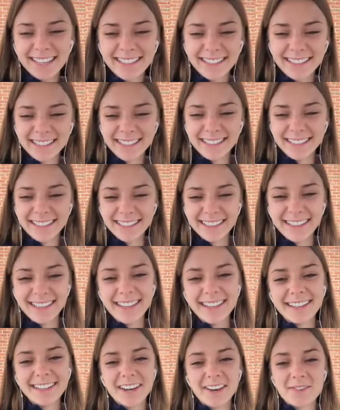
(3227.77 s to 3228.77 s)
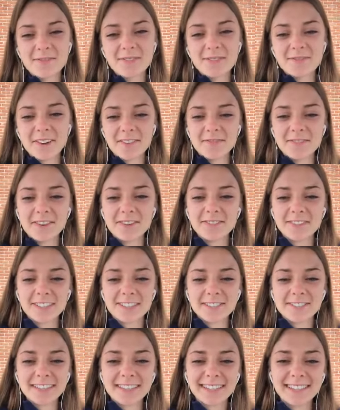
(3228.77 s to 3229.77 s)
That would be my perfect
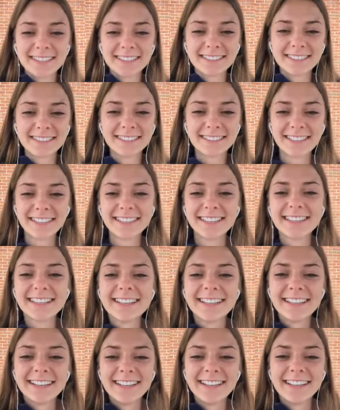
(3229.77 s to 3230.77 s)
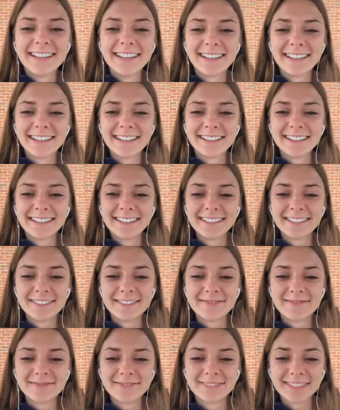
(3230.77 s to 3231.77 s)
weekend.
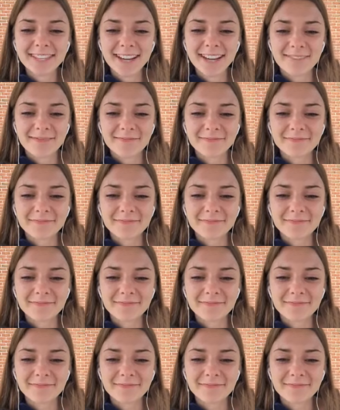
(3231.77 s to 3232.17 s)
Yeah.